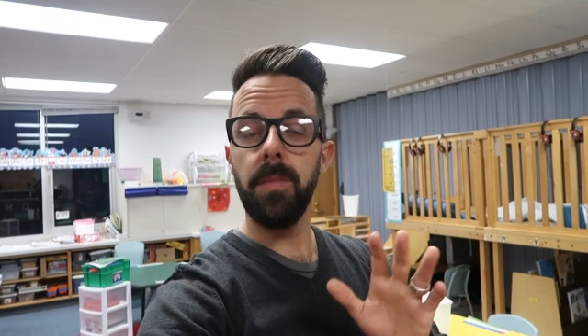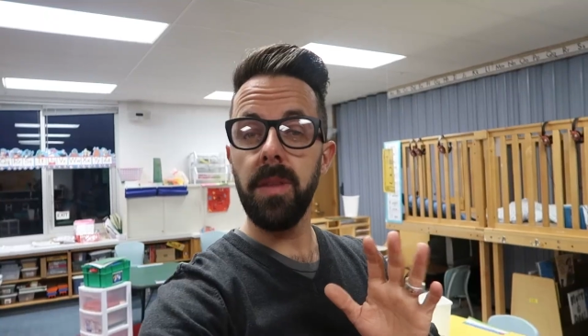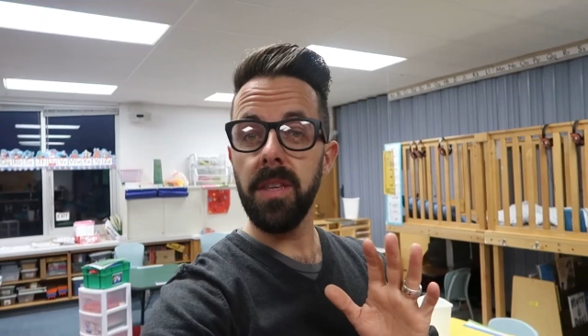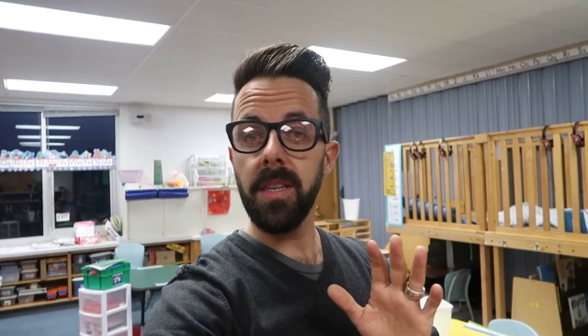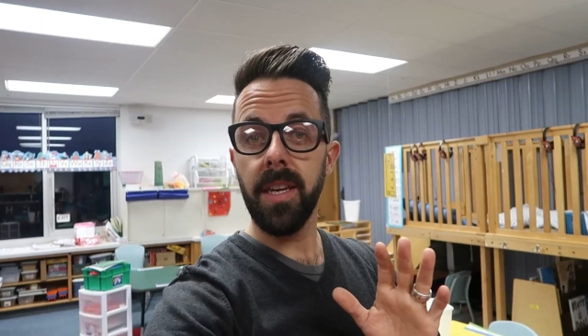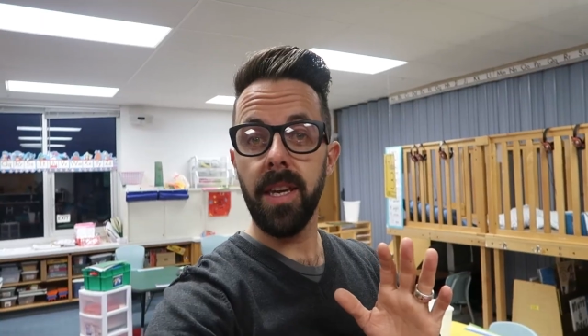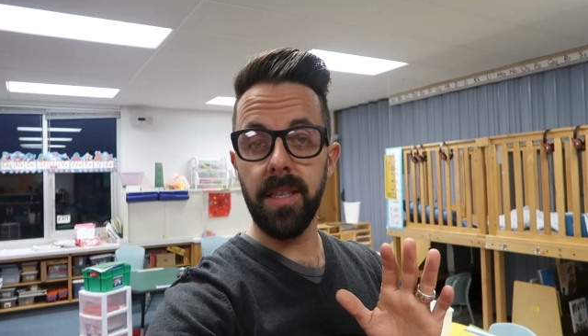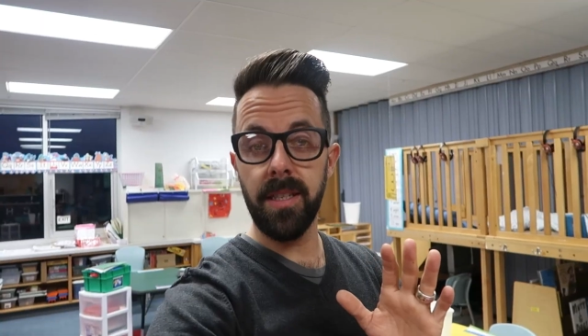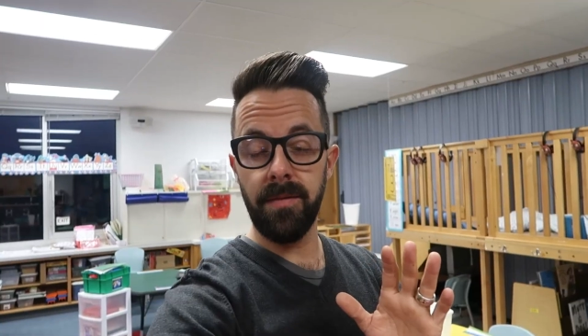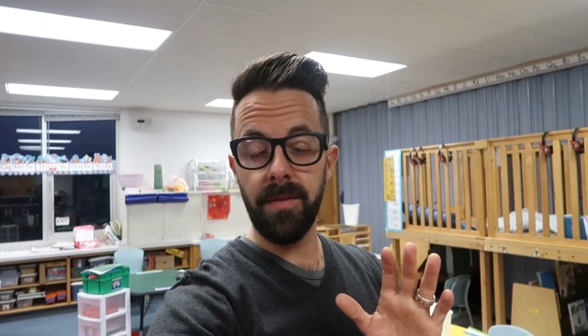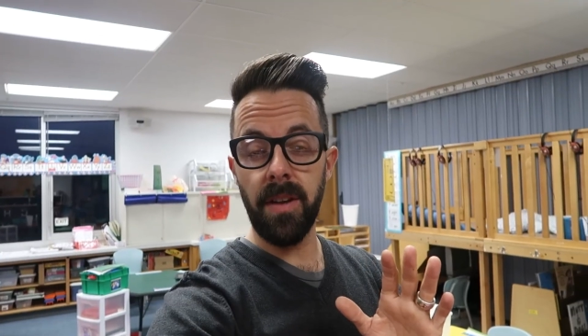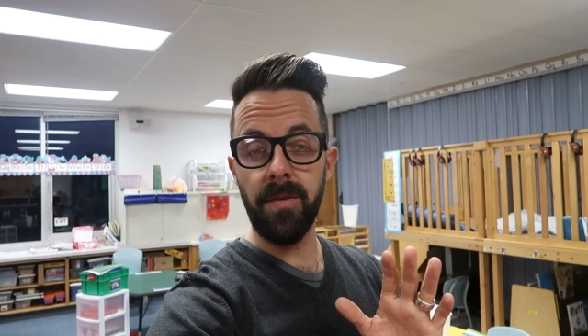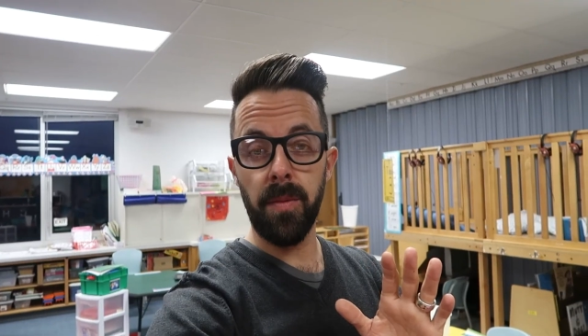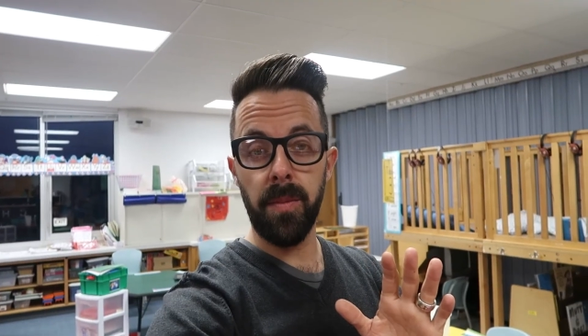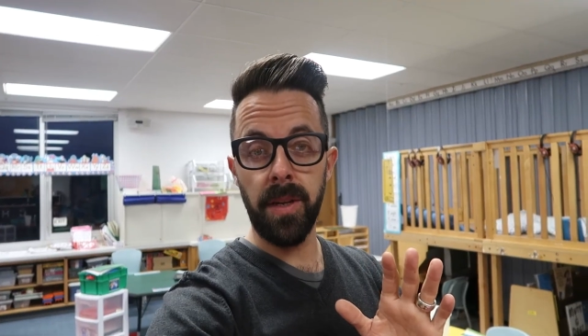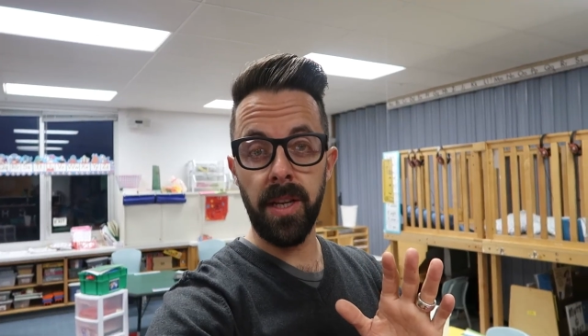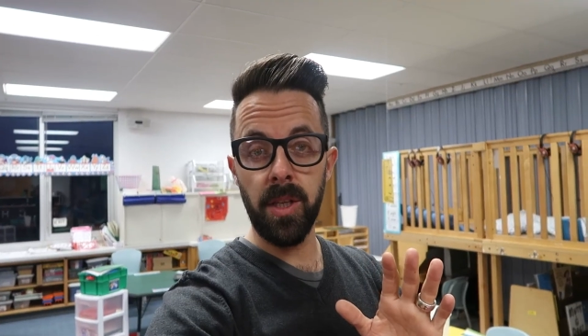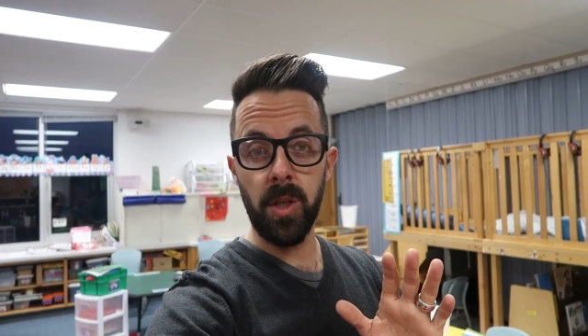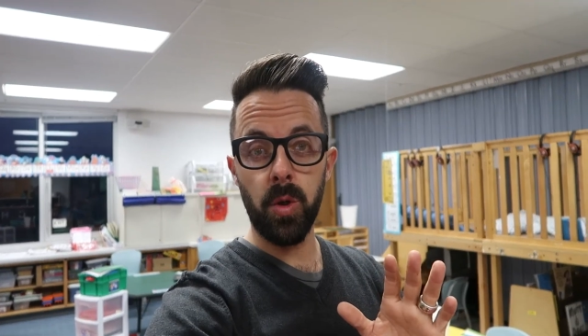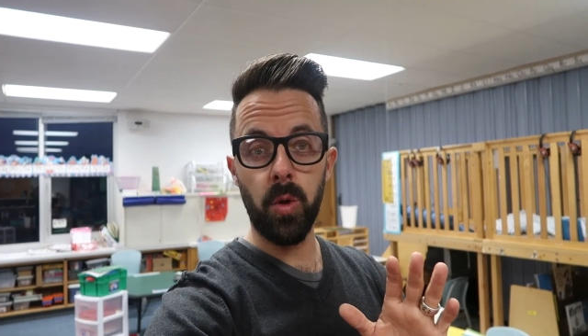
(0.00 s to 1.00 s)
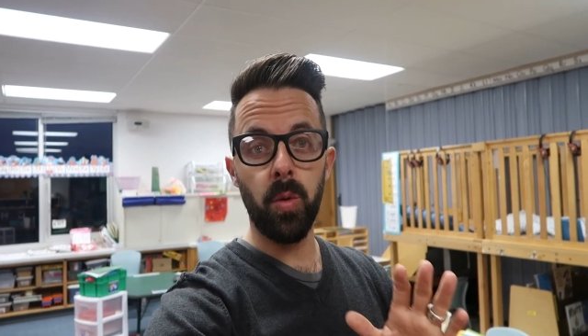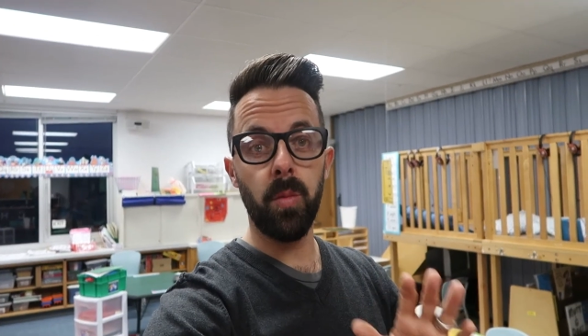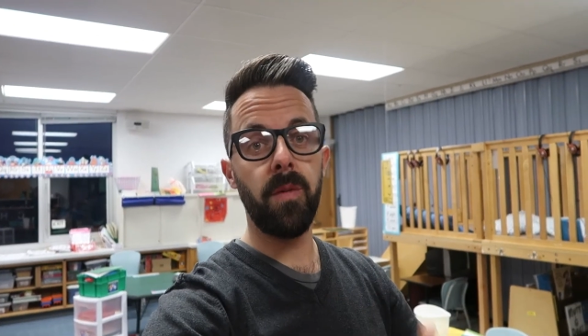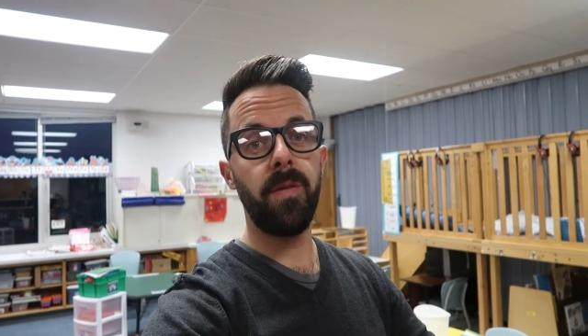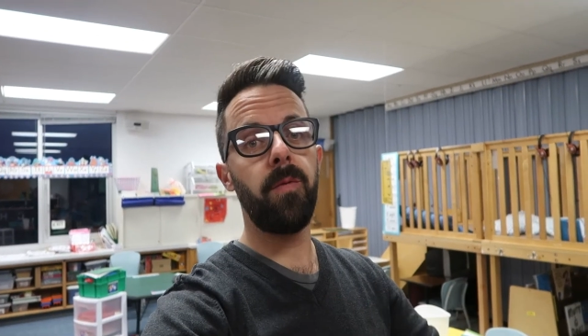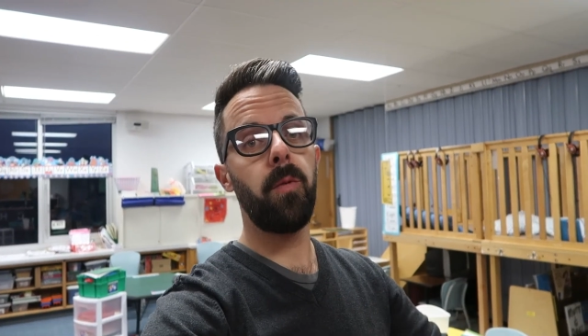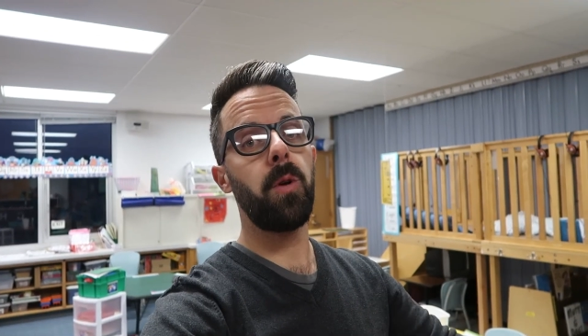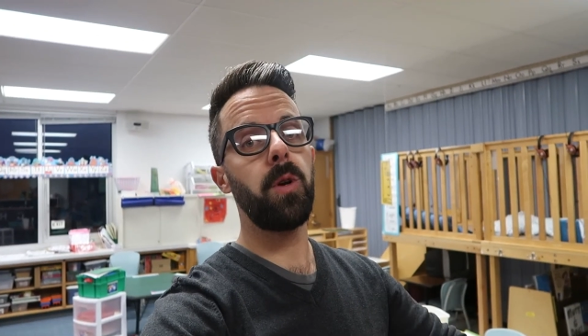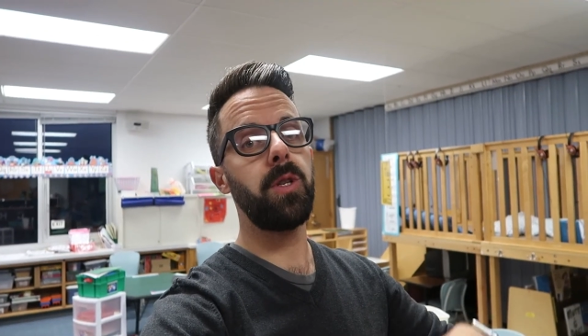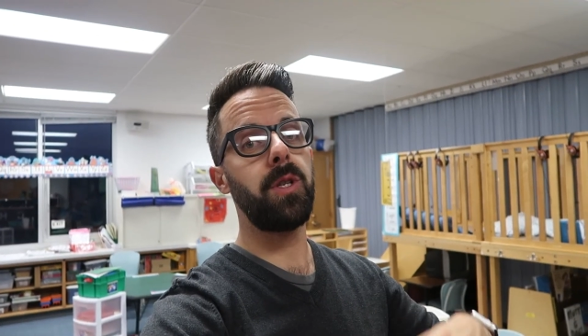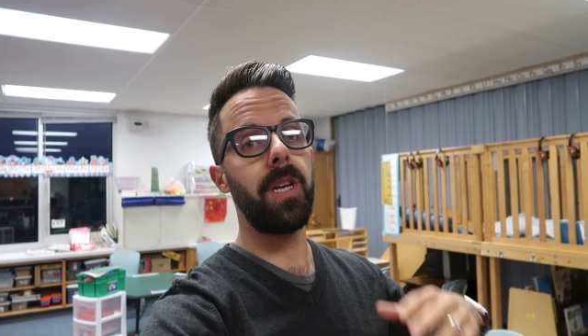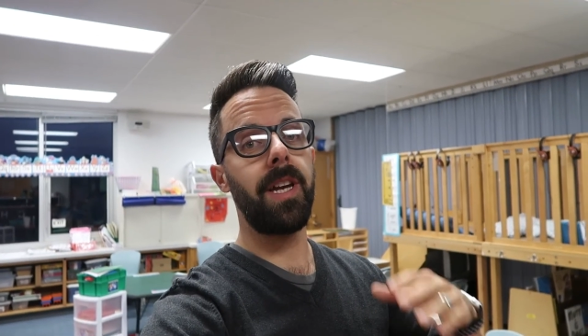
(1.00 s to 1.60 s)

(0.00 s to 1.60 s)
Some of these kids have never been in school before,